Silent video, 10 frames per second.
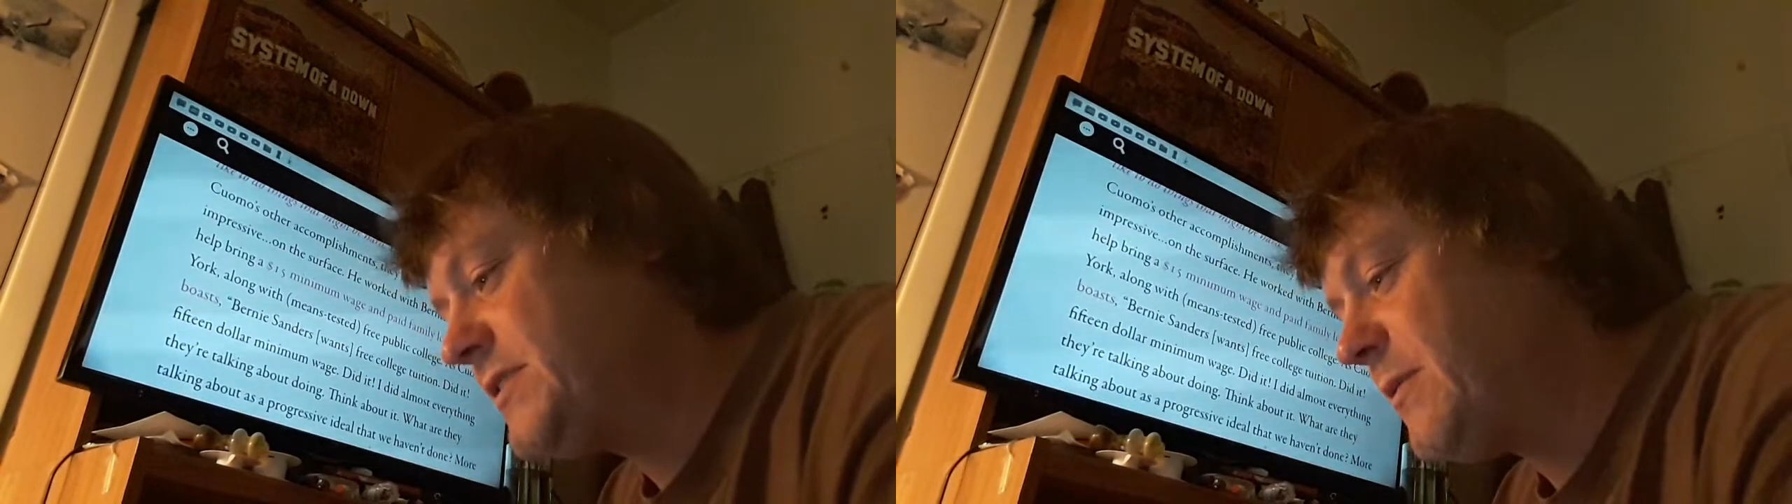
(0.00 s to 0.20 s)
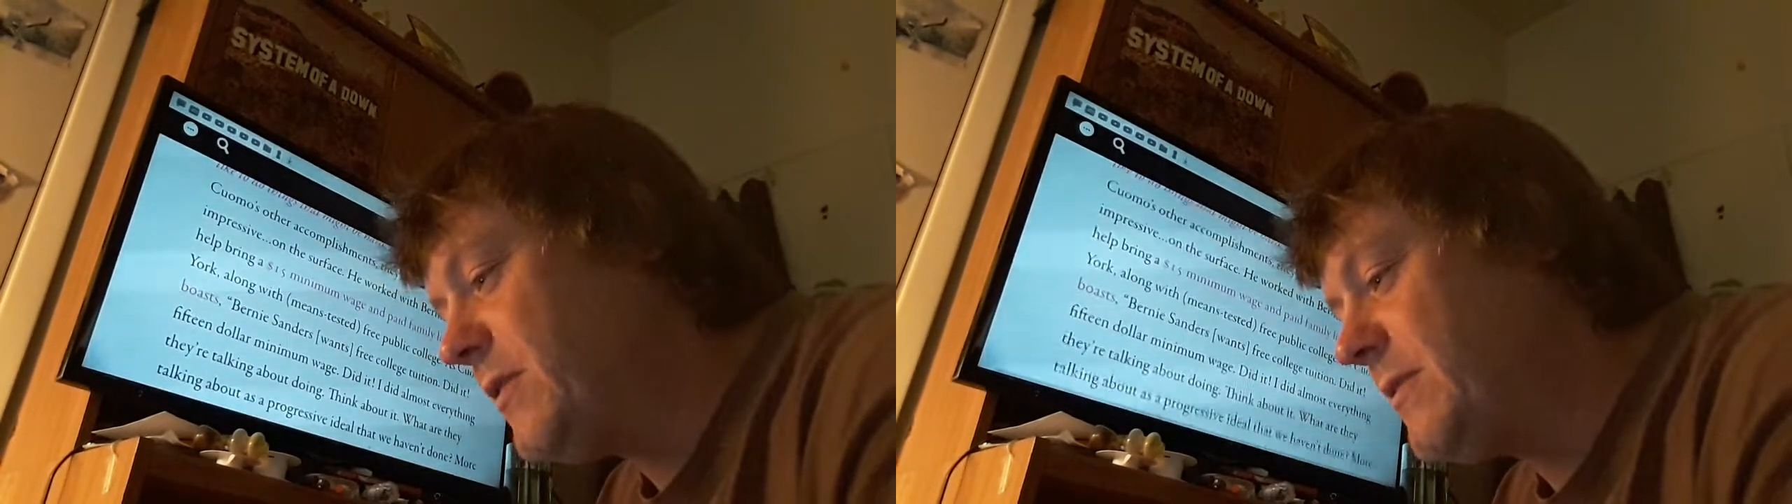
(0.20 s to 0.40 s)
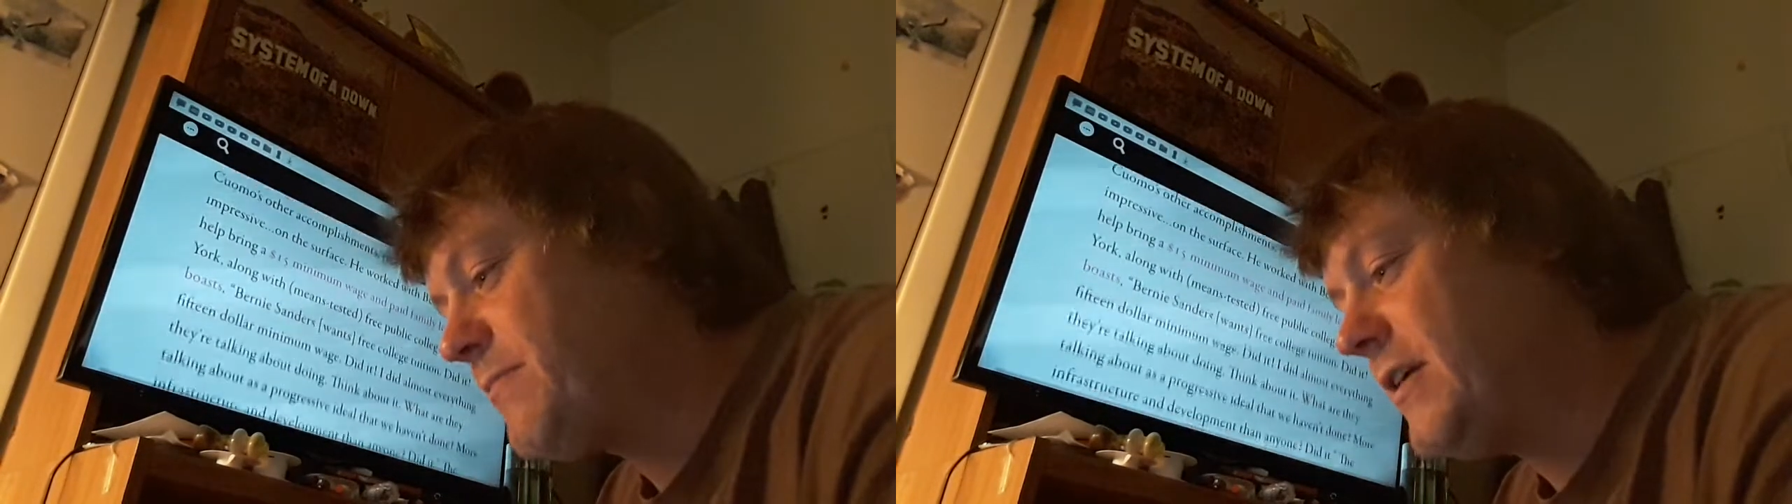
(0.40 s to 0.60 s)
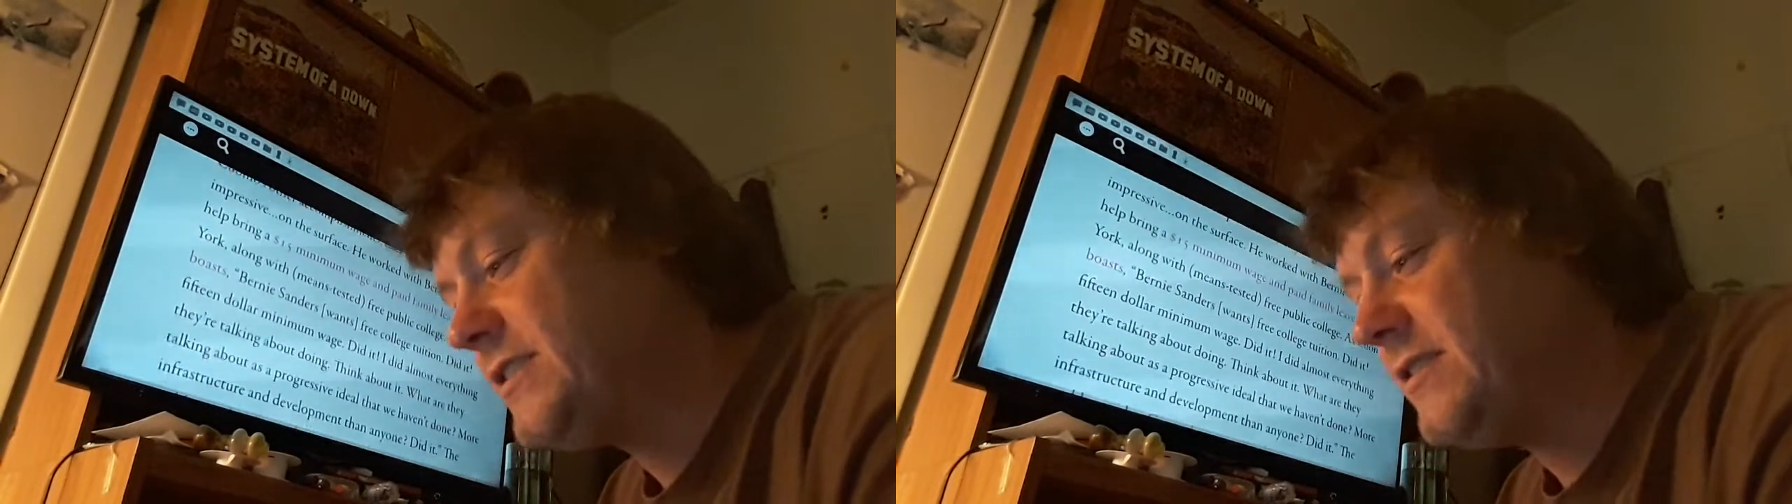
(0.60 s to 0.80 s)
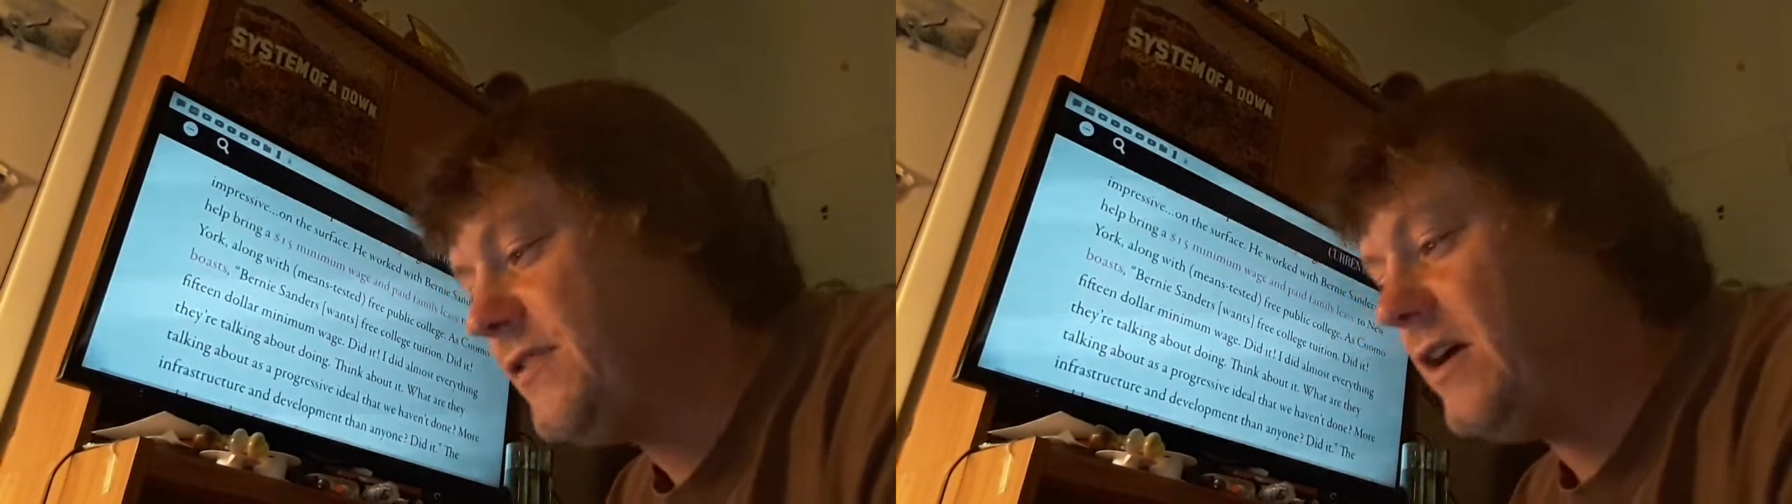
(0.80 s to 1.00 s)
so
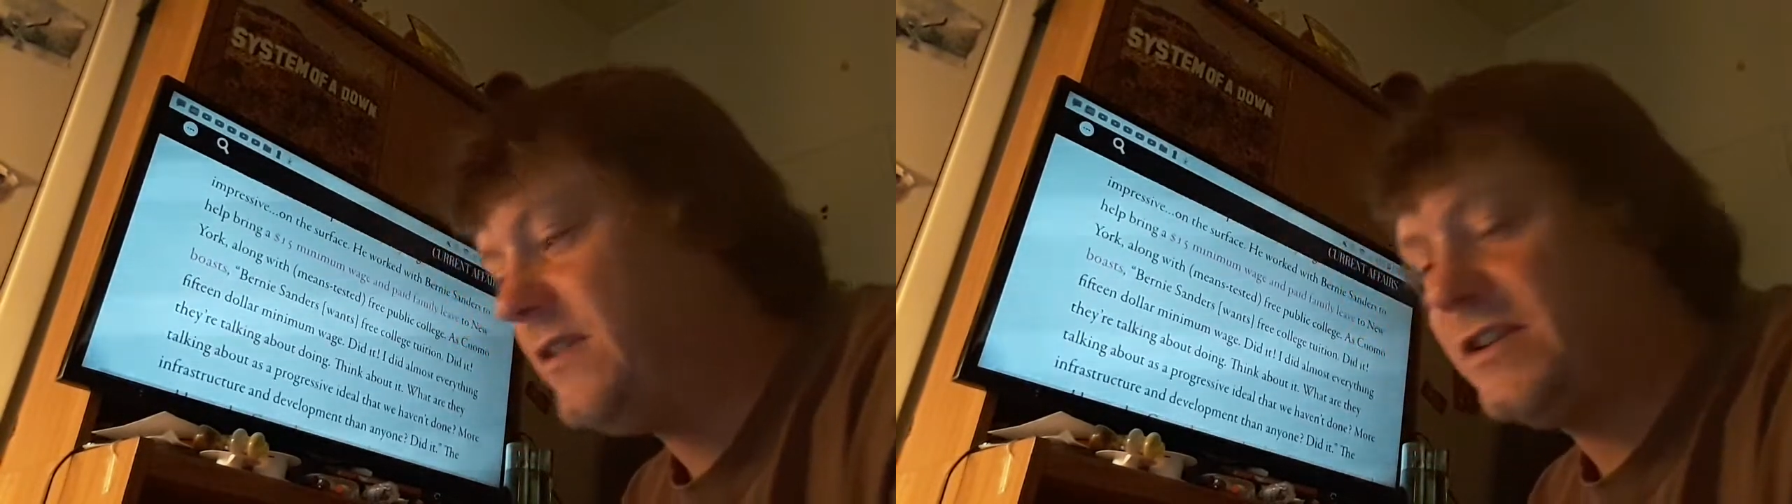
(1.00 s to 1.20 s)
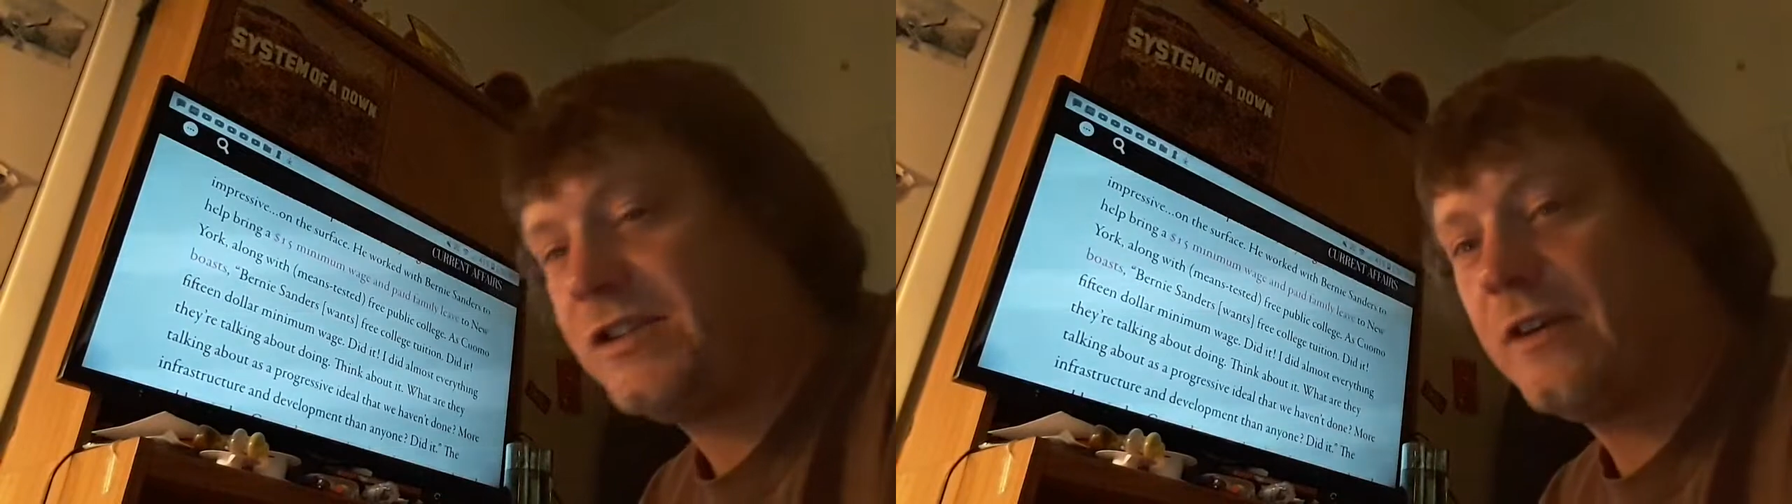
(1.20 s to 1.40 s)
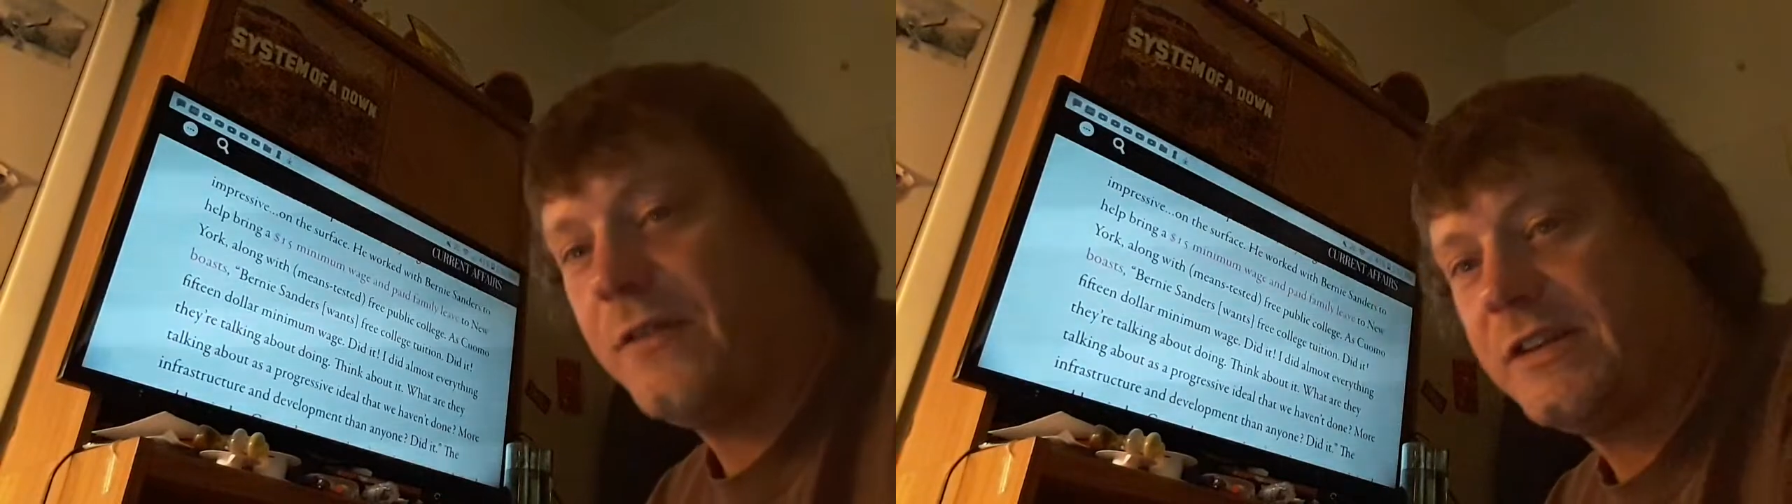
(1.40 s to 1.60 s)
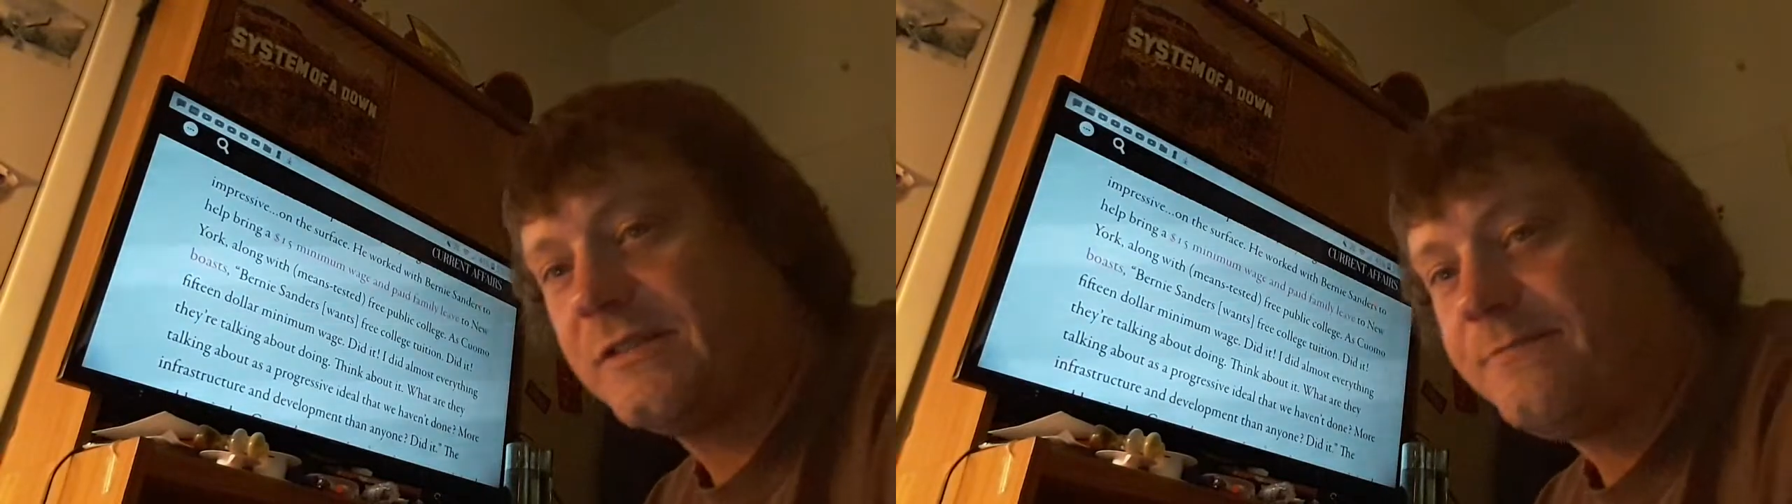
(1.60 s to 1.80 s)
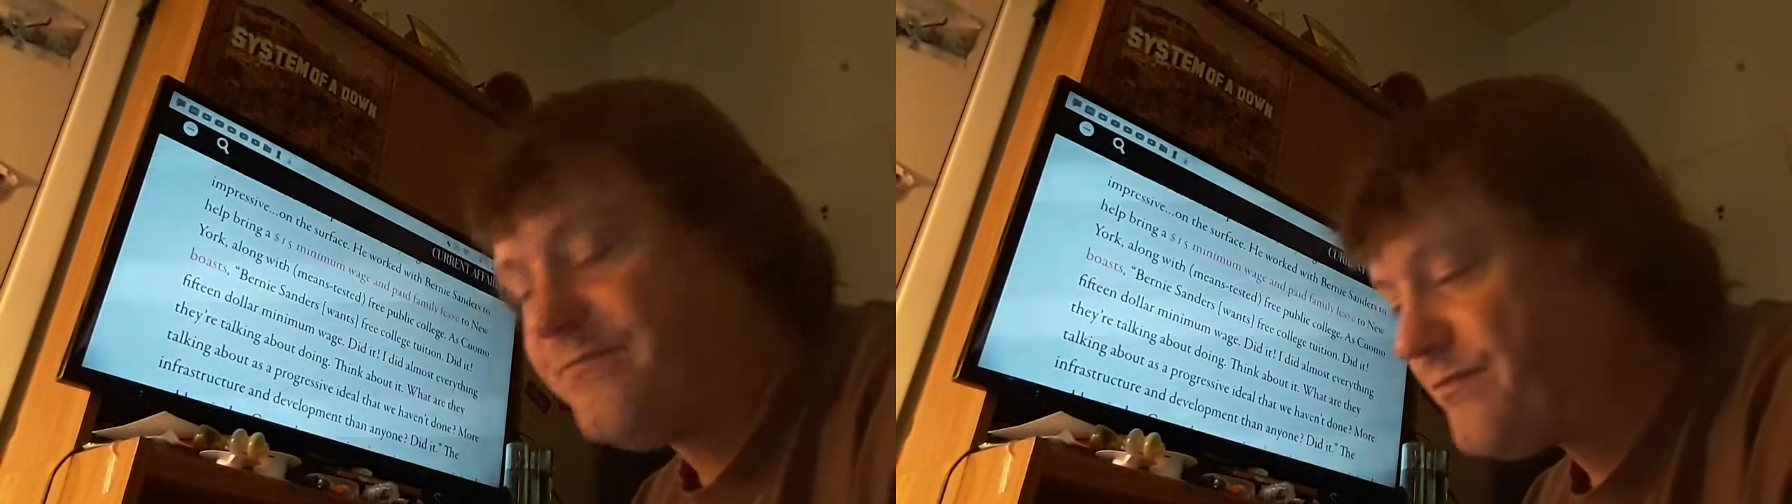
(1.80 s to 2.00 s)
unimpressive on the surface.